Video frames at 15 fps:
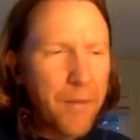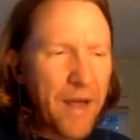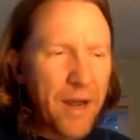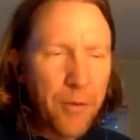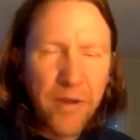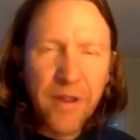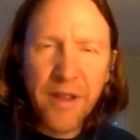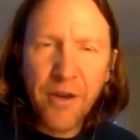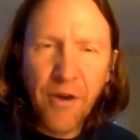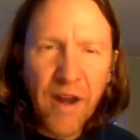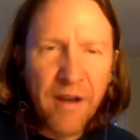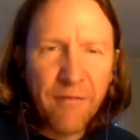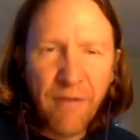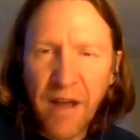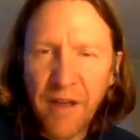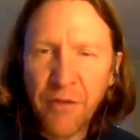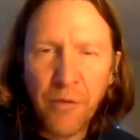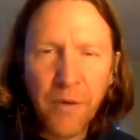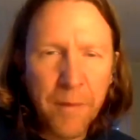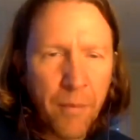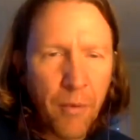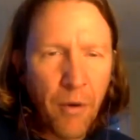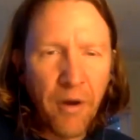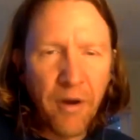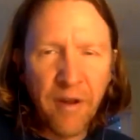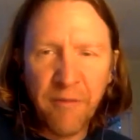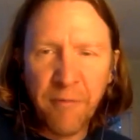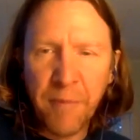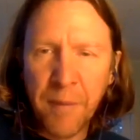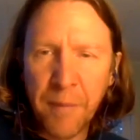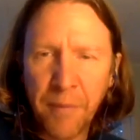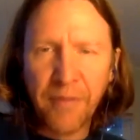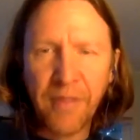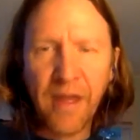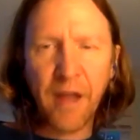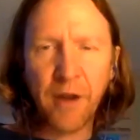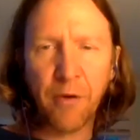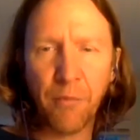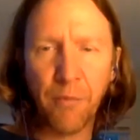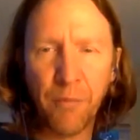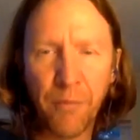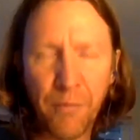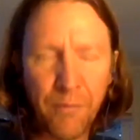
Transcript: we had a really great advisory board of people that are